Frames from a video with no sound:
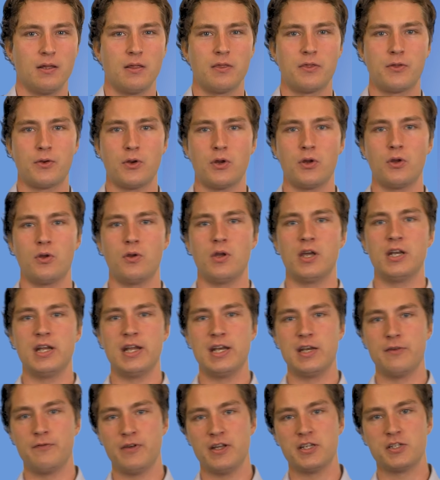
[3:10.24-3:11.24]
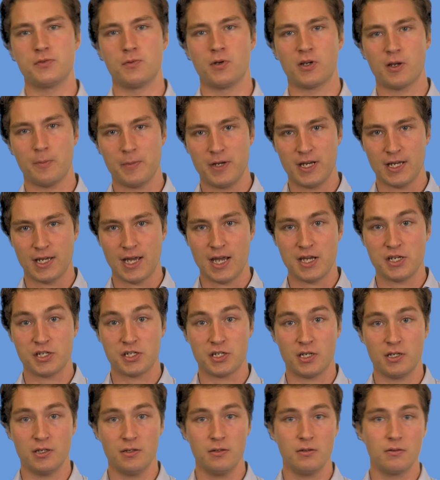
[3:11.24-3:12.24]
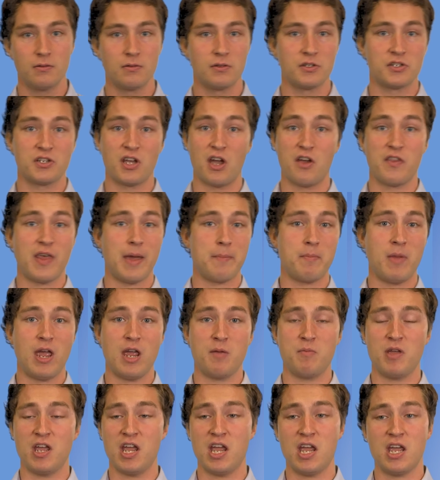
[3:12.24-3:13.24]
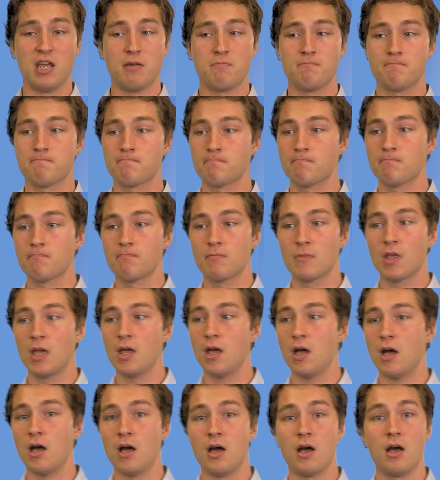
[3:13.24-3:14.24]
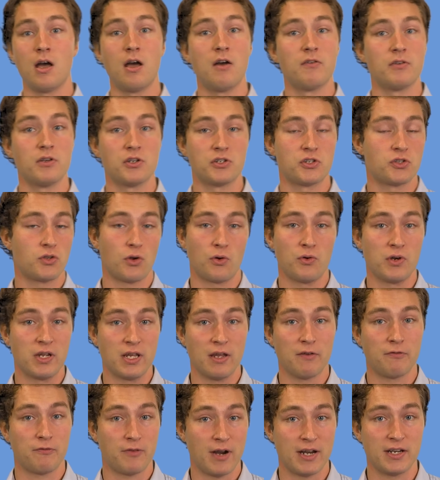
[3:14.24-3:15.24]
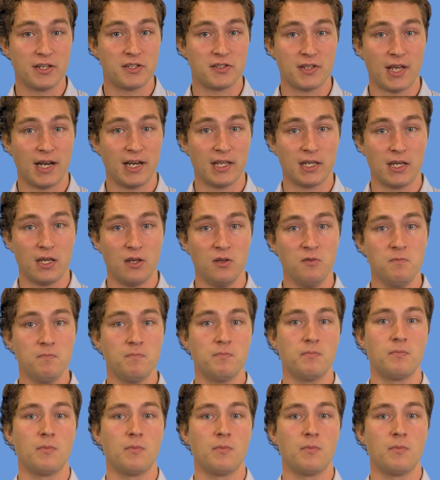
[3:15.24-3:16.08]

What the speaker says: through an individual communication, so that may be a story a friend is telling you,